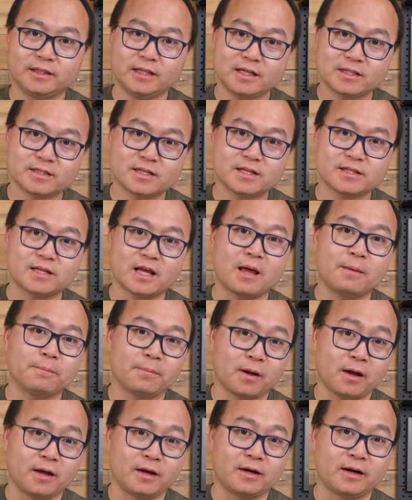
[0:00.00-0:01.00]
This is
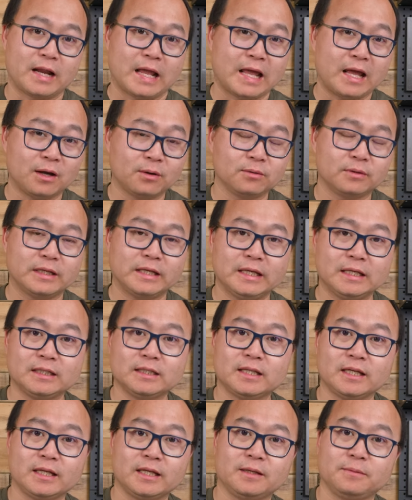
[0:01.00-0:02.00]
Empire
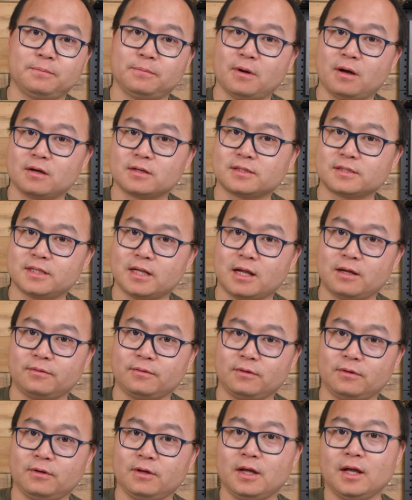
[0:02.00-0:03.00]
LED box
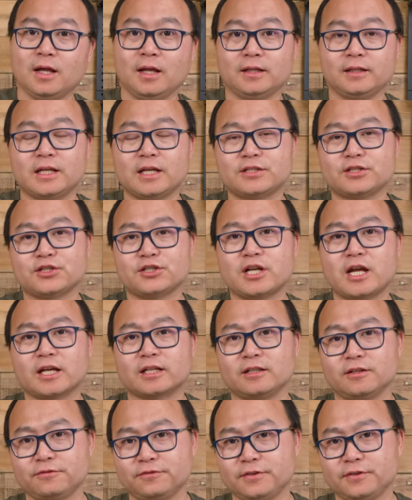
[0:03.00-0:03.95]
level. Let's check the